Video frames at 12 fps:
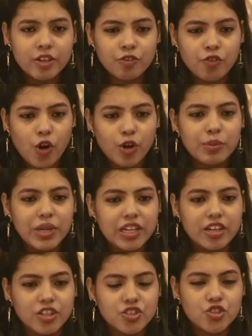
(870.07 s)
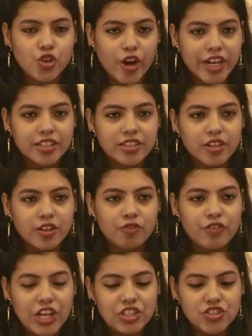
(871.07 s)
forming a joint
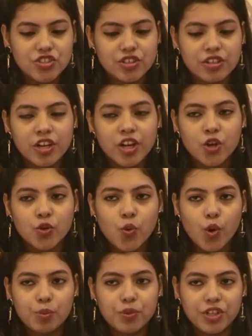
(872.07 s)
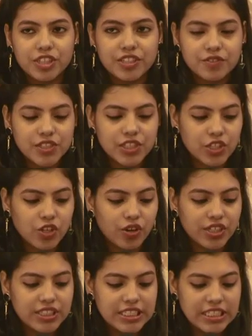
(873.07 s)
venture cooperative
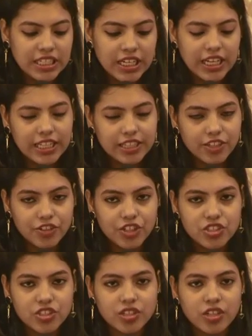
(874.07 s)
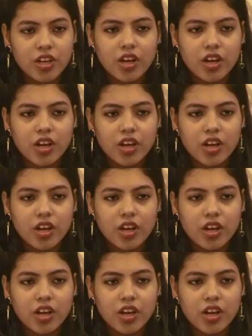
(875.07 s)
security in the region.